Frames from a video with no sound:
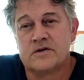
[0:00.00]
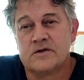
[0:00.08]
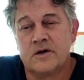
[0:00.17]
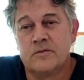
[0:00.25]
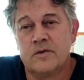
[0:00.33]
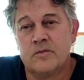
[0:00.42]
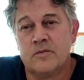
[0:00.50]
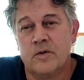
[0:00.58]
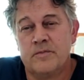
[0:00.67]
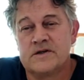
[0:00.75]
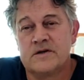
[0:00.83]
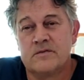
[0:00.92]
They were
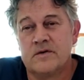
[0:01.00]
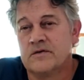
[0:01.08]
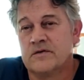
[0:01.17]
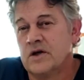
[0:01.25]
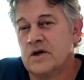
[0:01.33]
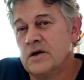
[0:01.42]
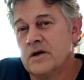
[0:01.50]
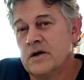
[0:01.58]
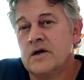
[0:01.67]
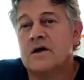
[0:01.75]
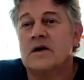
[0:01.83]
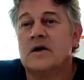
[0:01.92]
more busy with their
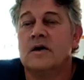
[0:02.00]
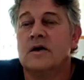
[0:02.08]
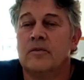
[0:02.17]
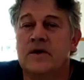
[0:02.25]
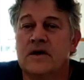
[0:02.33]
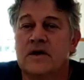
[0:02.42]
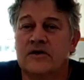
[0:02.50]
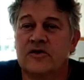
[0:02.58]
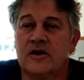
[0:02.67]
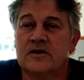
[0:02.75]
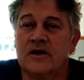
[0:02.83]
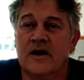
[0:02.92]
being
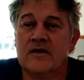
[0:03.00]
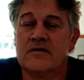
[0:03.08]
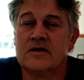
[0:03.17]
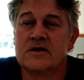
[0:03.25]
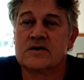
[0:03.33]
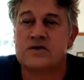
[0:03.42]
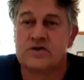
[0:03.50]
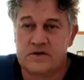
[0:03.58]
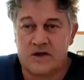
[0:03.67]
assault divers.